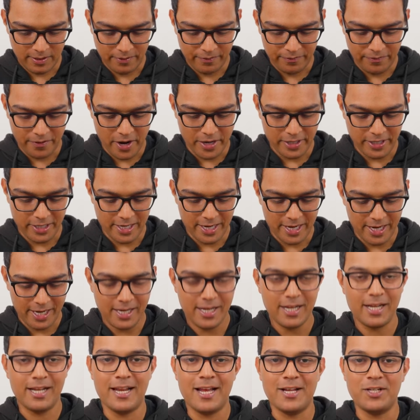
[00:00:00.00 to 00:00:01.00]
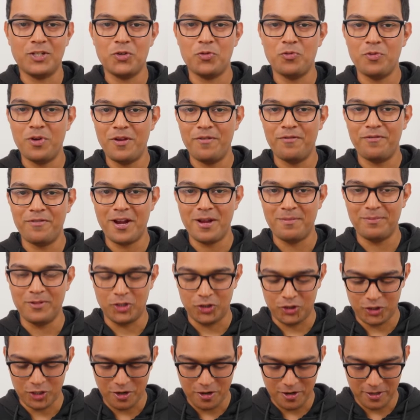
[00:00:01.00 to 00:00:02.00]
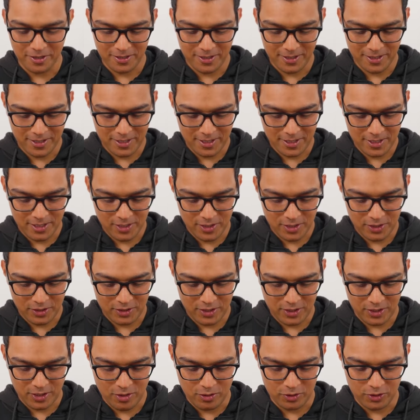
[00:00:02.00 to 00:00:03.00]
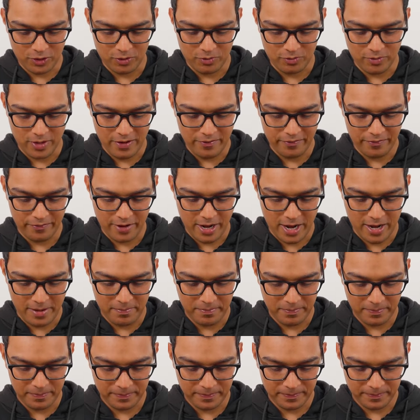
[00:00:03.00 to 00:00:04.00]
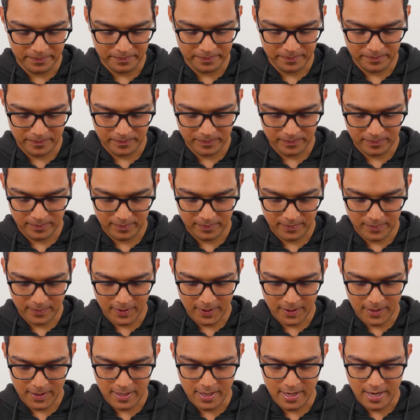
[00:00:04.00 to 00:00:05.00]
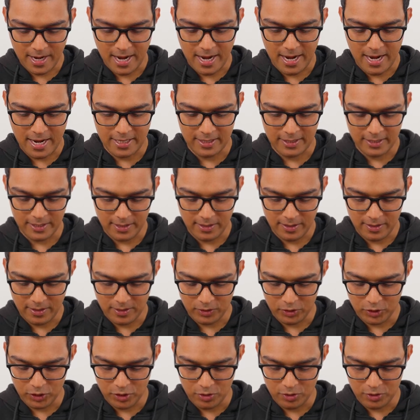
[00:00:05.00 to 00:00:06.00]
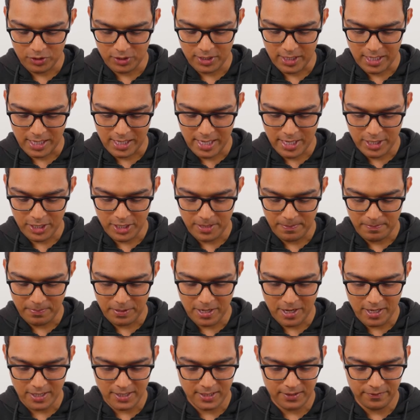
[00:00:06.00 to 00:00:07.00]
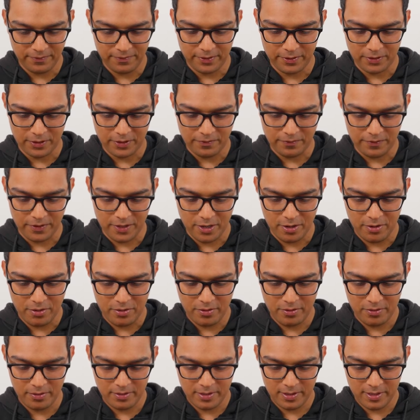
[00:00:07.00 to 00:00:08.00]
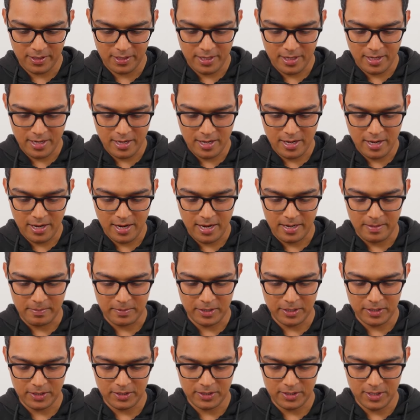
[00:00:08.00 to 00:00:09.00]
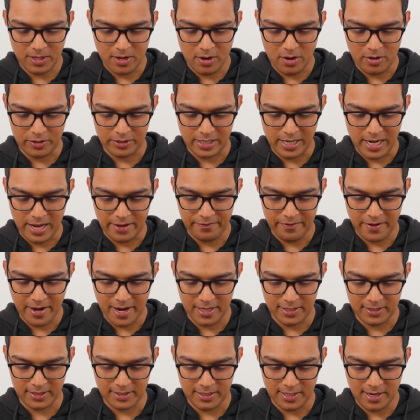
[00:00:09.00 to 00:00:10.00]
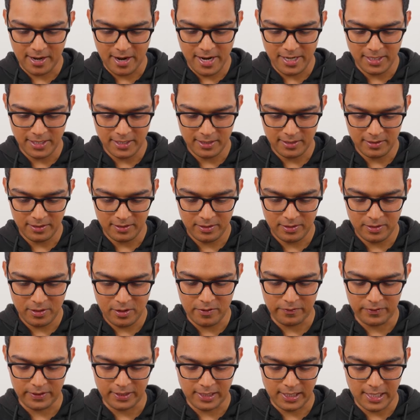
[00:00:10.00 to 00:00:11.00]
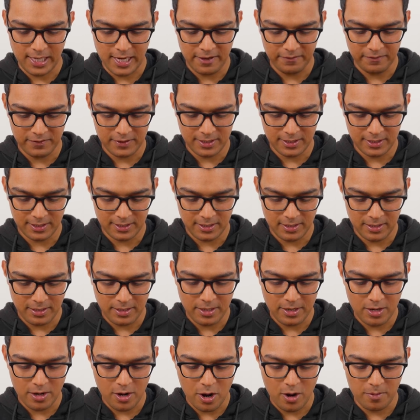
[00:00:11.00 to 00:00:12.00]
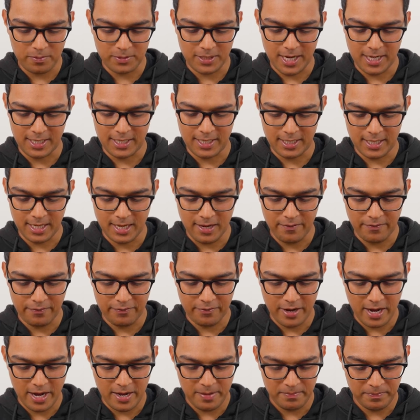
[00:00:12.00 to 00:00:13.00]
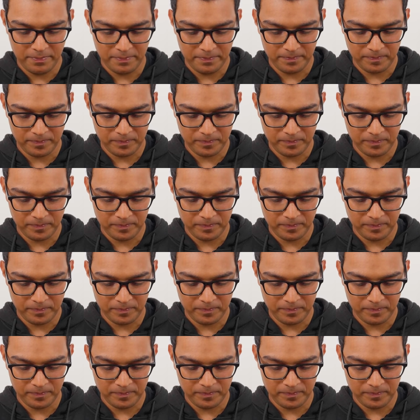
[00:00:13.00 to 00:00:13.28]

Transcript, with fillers: Finally, let's reframe the shot. So go to reframe and choose the linear plus field of view. And I'm going to start on the left hand side of the cliffs, update the keyframe.